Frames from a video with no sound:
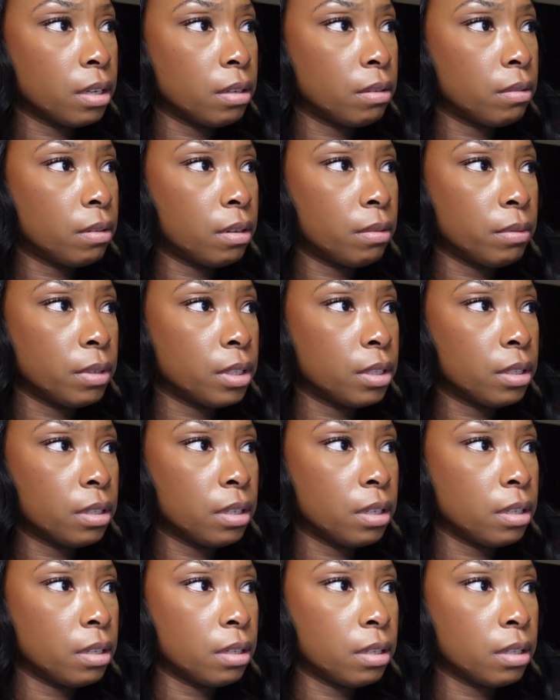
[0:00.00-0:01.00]
don't know
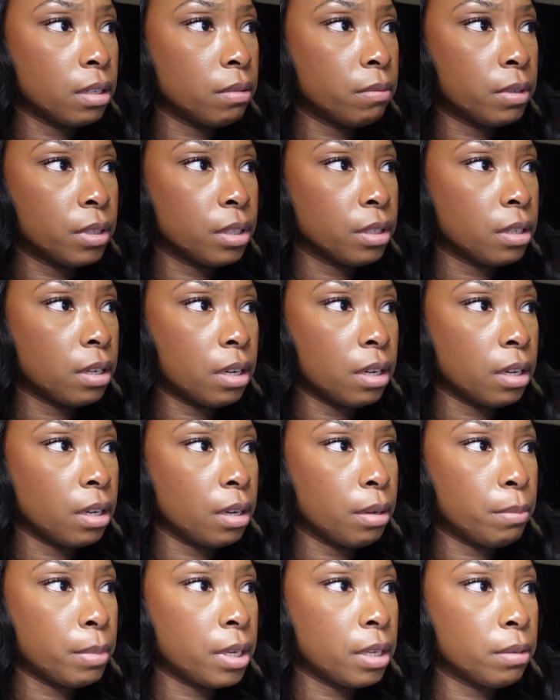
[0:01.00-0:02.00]
what you're
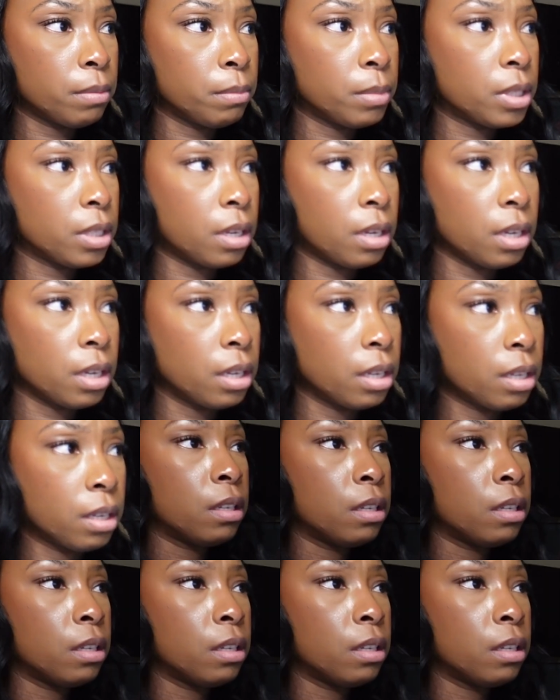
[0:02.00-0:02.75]
talking about. I'm sorry.